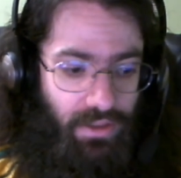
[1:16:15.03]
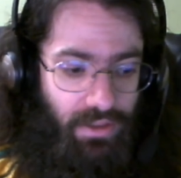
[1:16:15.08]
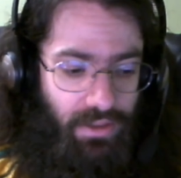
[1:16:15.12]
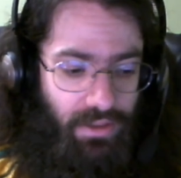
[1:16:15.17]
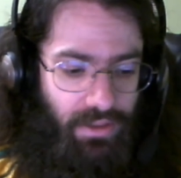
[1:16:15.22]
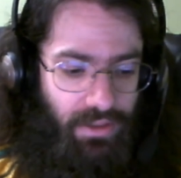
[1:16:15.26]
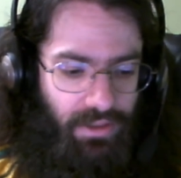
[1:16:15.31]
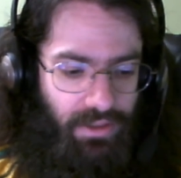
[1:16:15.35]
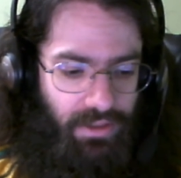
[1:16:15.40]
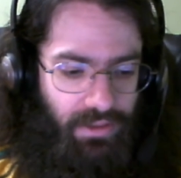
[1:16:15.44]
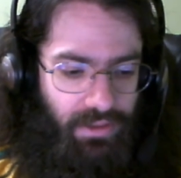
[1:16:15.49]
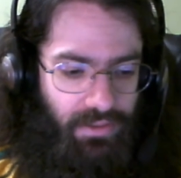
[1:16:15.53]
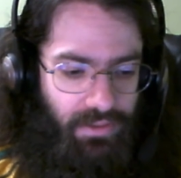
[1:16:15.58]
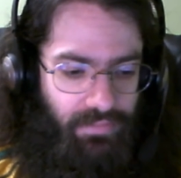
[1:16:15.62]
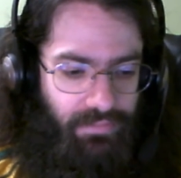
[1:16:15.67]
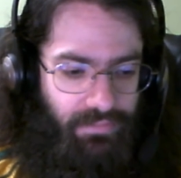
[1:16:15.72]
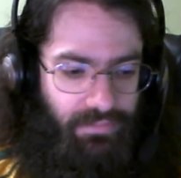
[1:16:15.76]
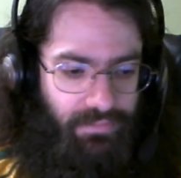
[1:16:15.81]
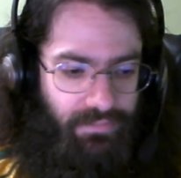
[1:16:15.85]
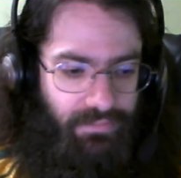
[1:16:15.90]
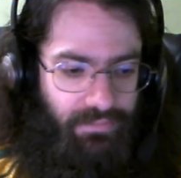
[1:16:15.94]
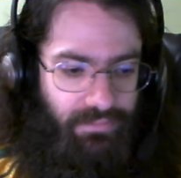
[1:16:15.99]
But
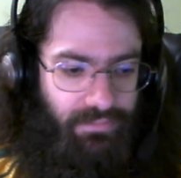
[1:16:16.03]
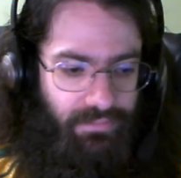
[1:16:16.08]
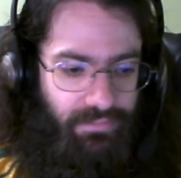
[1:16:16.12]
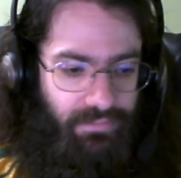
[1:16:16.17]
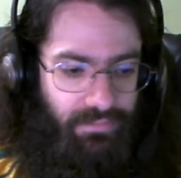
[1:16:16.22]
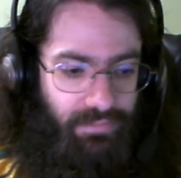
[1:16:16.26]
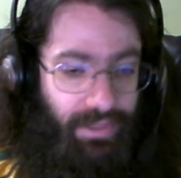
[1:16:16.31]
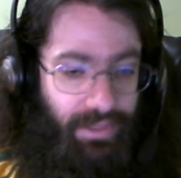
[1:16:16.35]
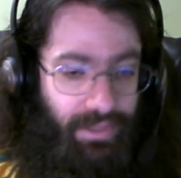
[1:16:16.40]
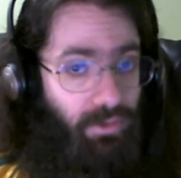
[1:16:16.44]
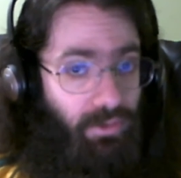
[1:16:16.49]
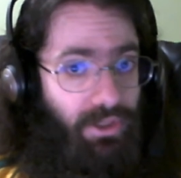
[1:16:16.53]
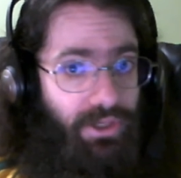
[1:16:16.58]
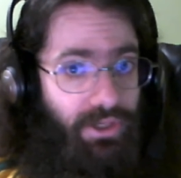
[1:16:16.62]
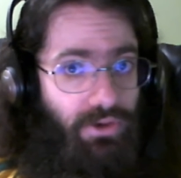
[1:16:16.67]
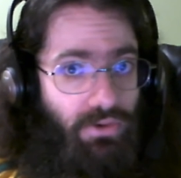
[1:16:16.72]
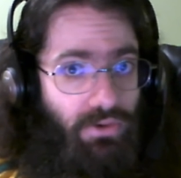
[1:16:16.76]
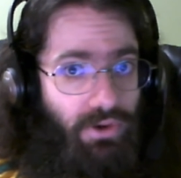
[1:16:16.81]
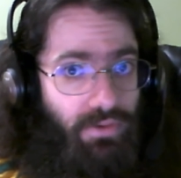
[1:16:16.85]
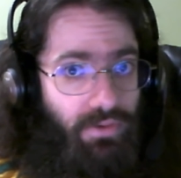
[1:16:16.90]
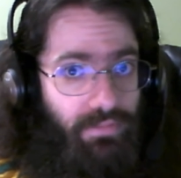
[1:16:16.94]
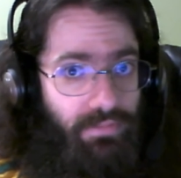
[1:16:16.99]
I really
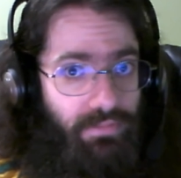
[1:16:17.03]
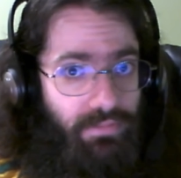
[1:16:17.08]
don't know.